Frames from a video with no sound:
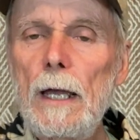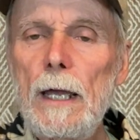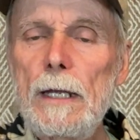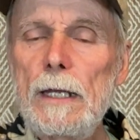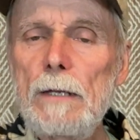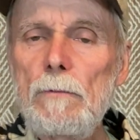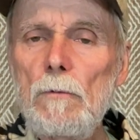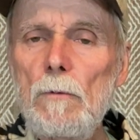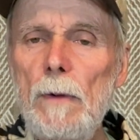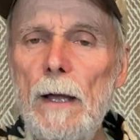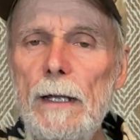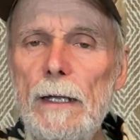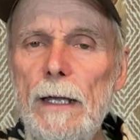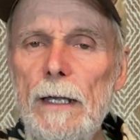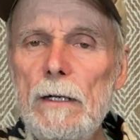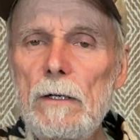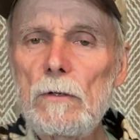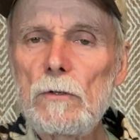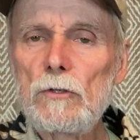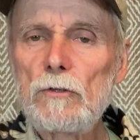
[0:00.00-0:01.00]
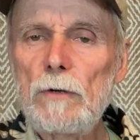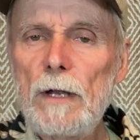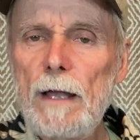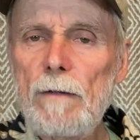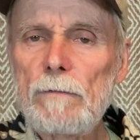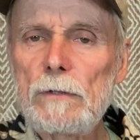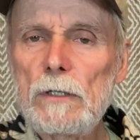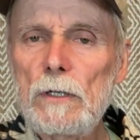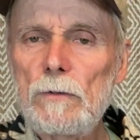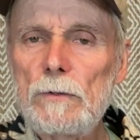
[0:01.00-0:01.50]
then we might add a little
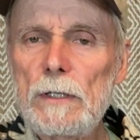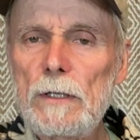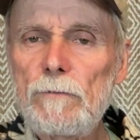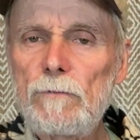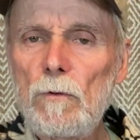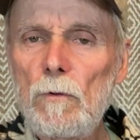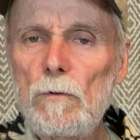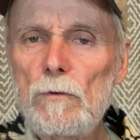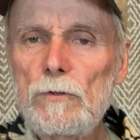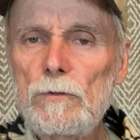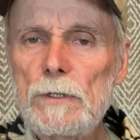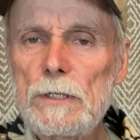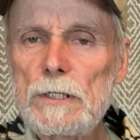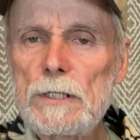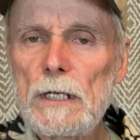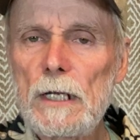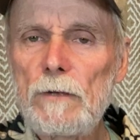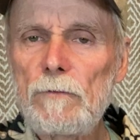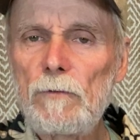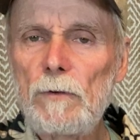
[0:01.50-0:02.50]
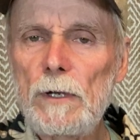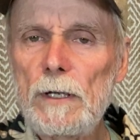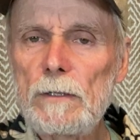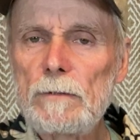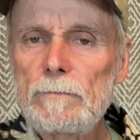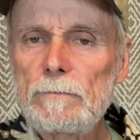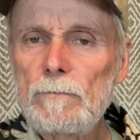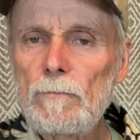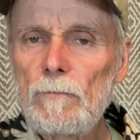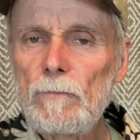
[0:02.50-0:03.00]
traveling note, that 4th string 2nd
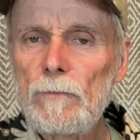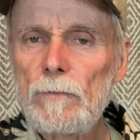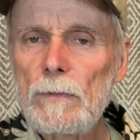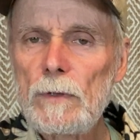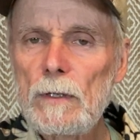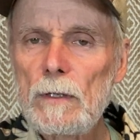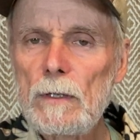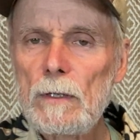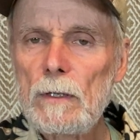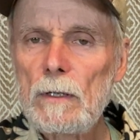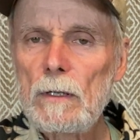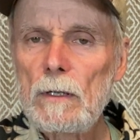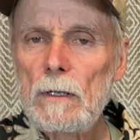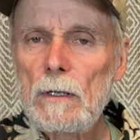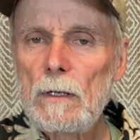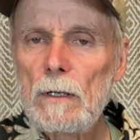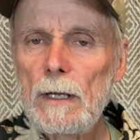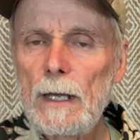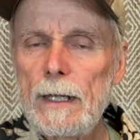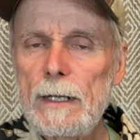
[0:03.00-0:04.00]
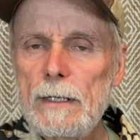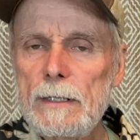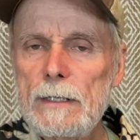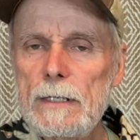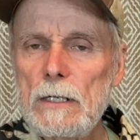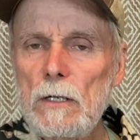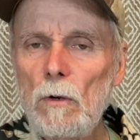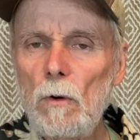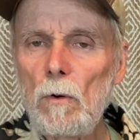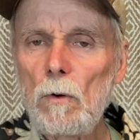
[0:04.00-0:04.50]
fret, and a
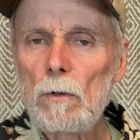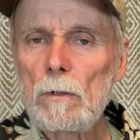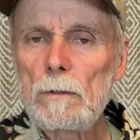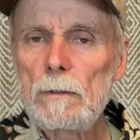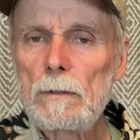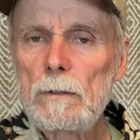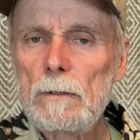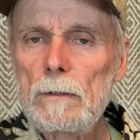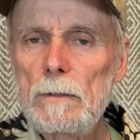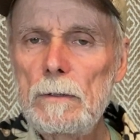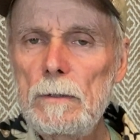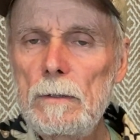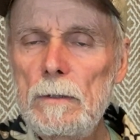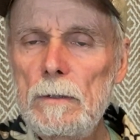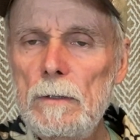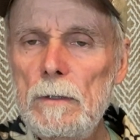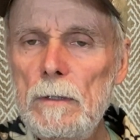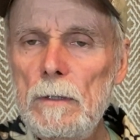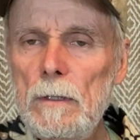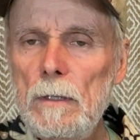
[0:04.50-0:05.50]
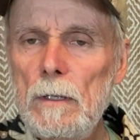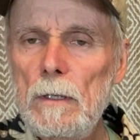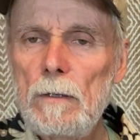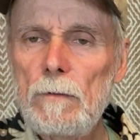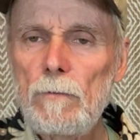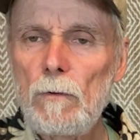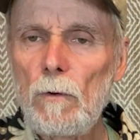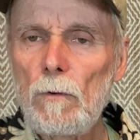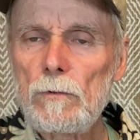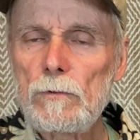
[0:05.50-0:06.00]
D chord.
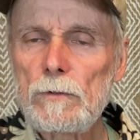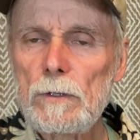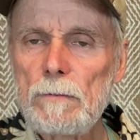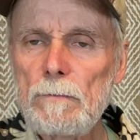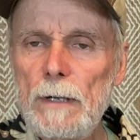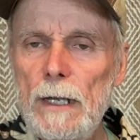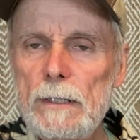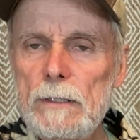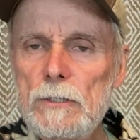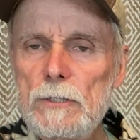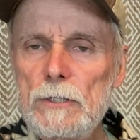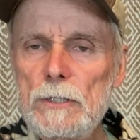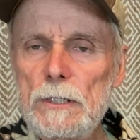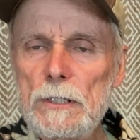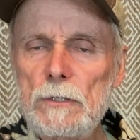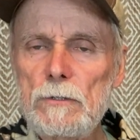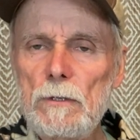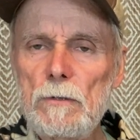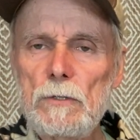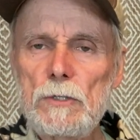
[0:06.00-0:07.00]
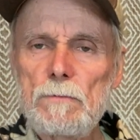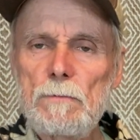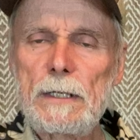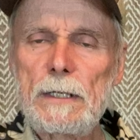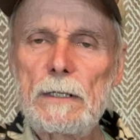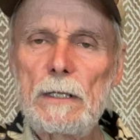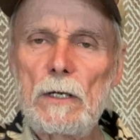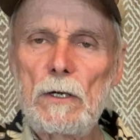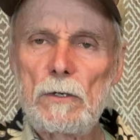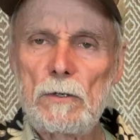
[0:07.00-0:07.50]
4th string back to G. So I'll just
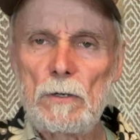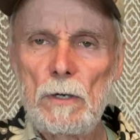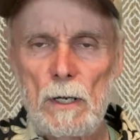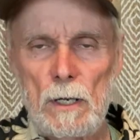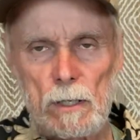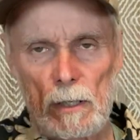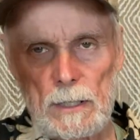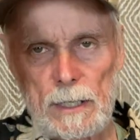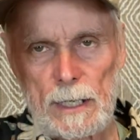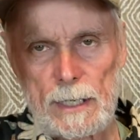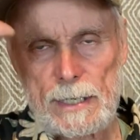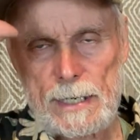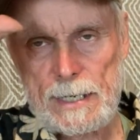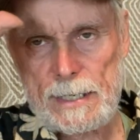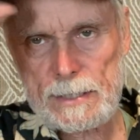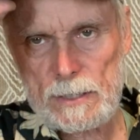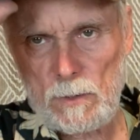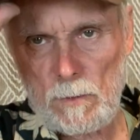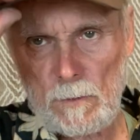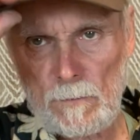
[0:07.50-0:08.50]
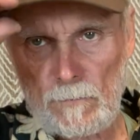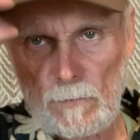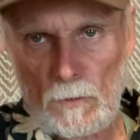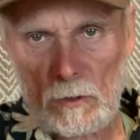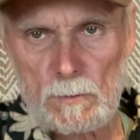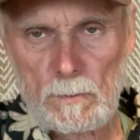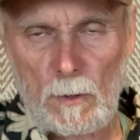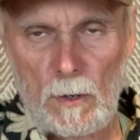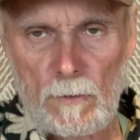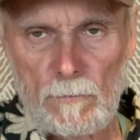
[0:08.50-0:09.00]
that our kind of easy going
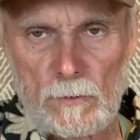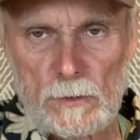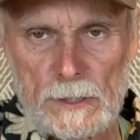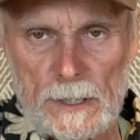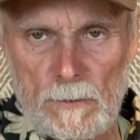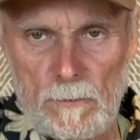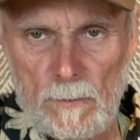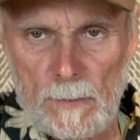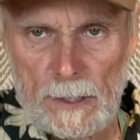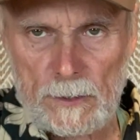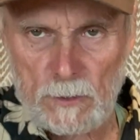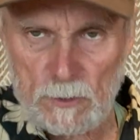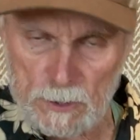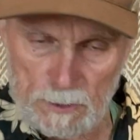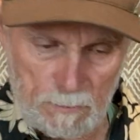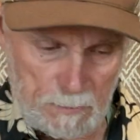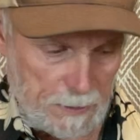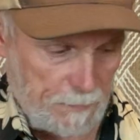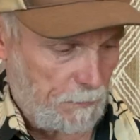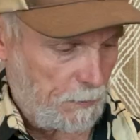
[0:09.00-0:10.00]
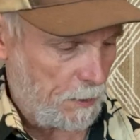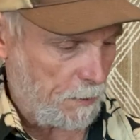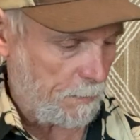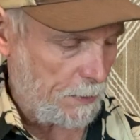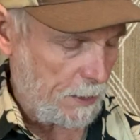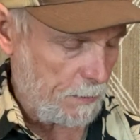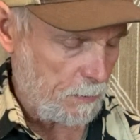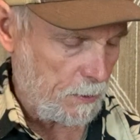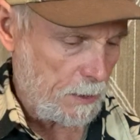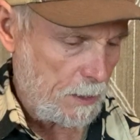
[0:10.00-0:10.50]
first part for a second. We might do something different in a
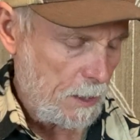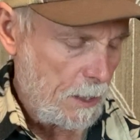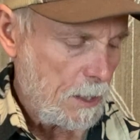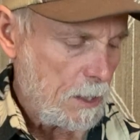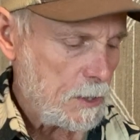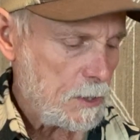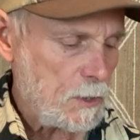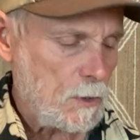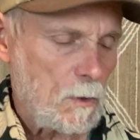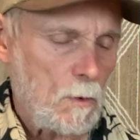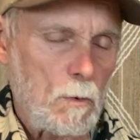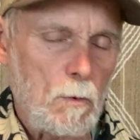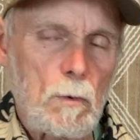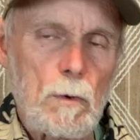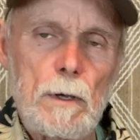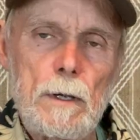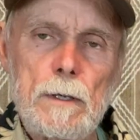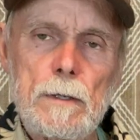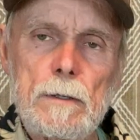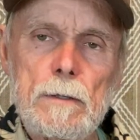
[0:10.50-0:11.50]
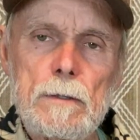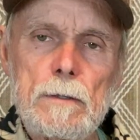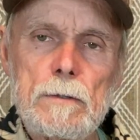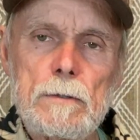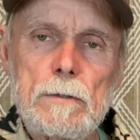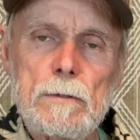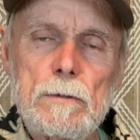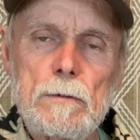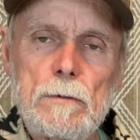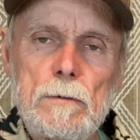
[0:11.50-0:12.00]
minute, but so 1,
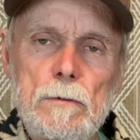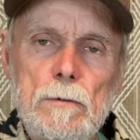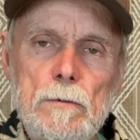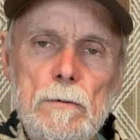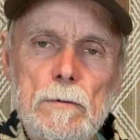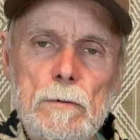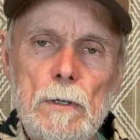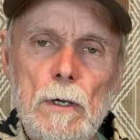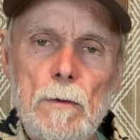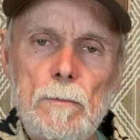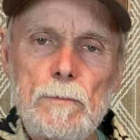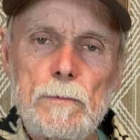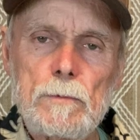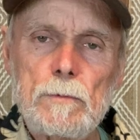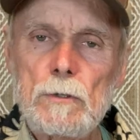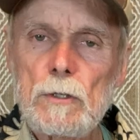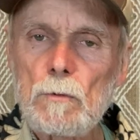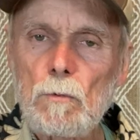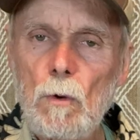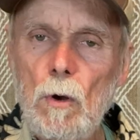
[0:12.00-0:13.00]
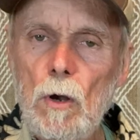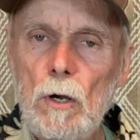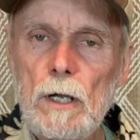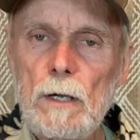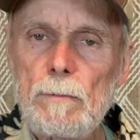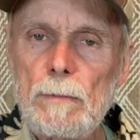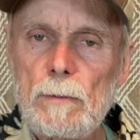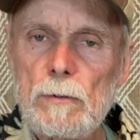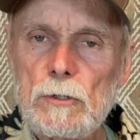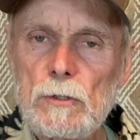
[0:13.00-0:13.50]
2, up. You can walk
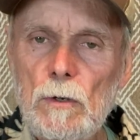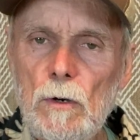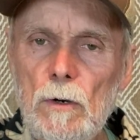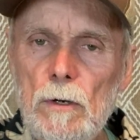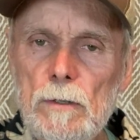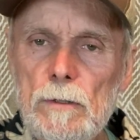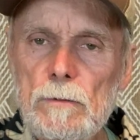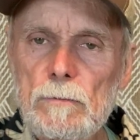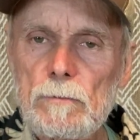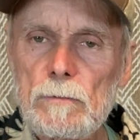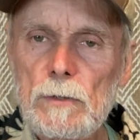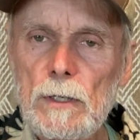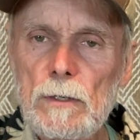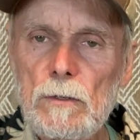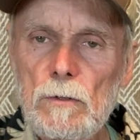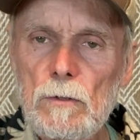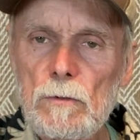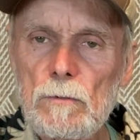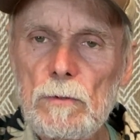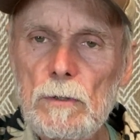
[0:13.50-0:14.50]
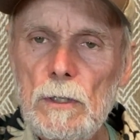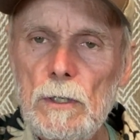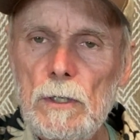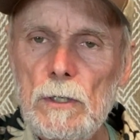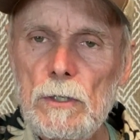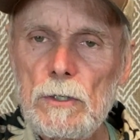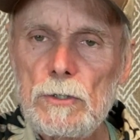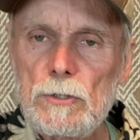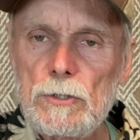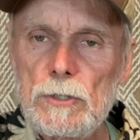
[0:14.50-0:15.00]
up, maybe start that little
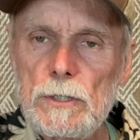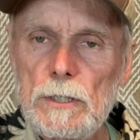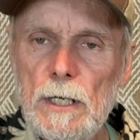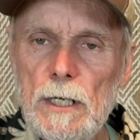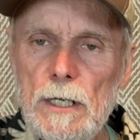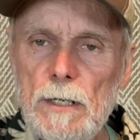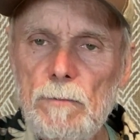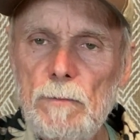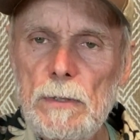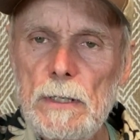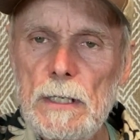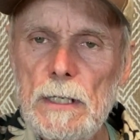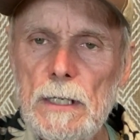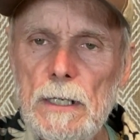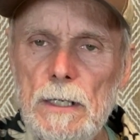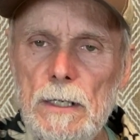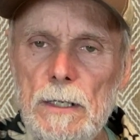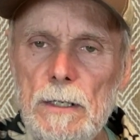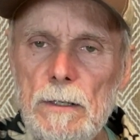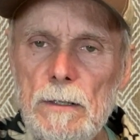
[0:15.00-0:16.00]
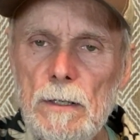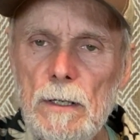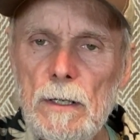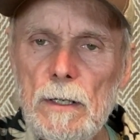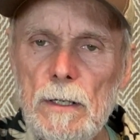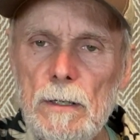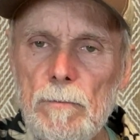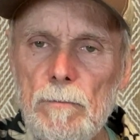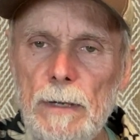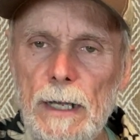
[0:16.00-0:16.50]
G, A, and B,
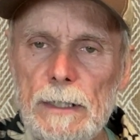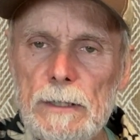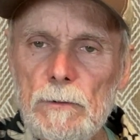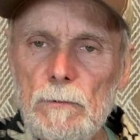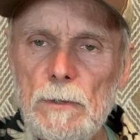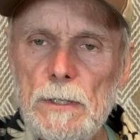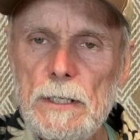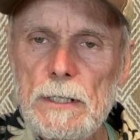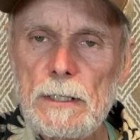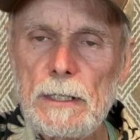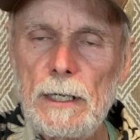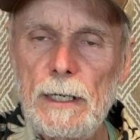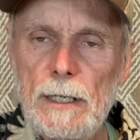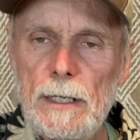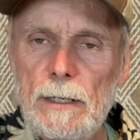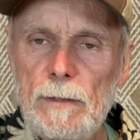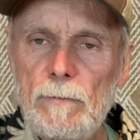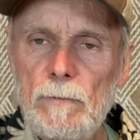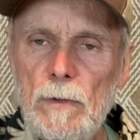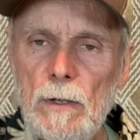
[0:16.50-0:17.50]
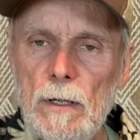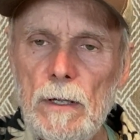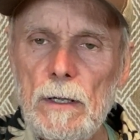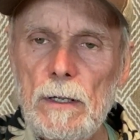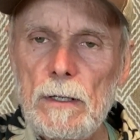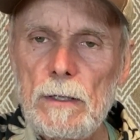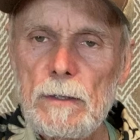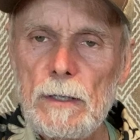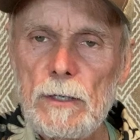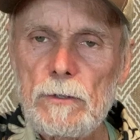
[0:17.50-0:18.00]
back the way you came.
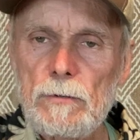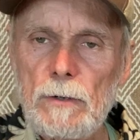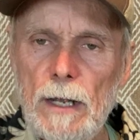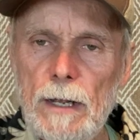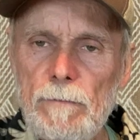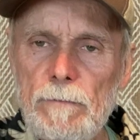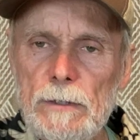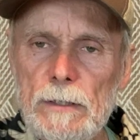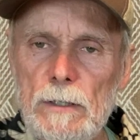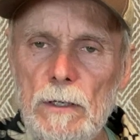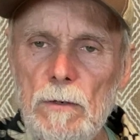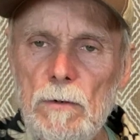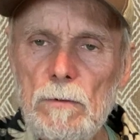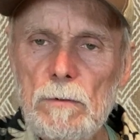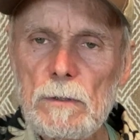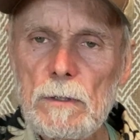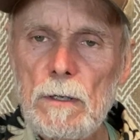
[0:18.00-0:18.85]
That traveling note,